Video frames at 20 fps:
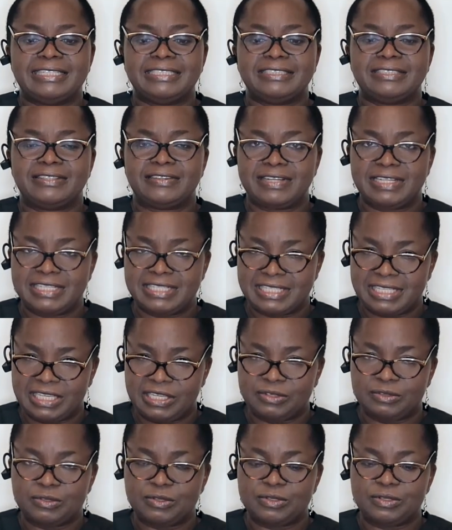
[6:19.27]
three
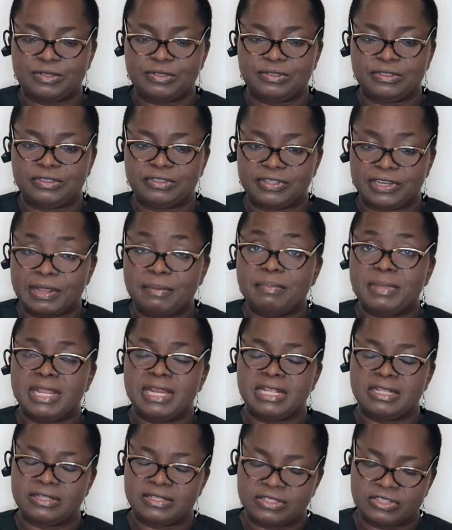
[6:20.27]
skills, three
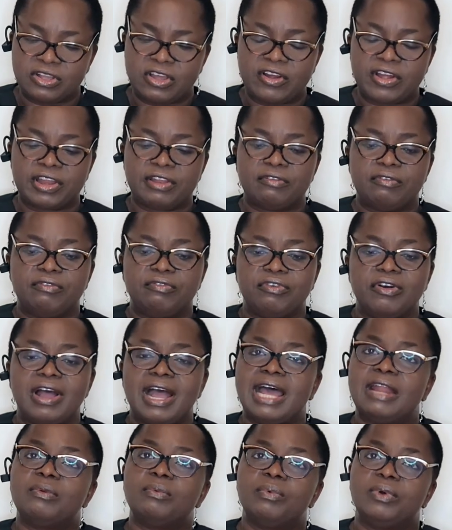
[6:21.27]
minutes, sorry, for
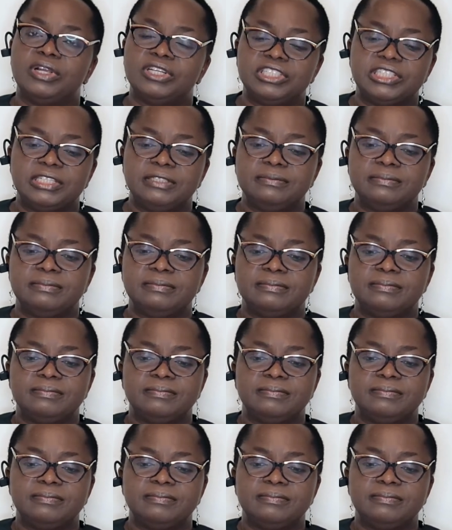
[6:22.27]
hand washing,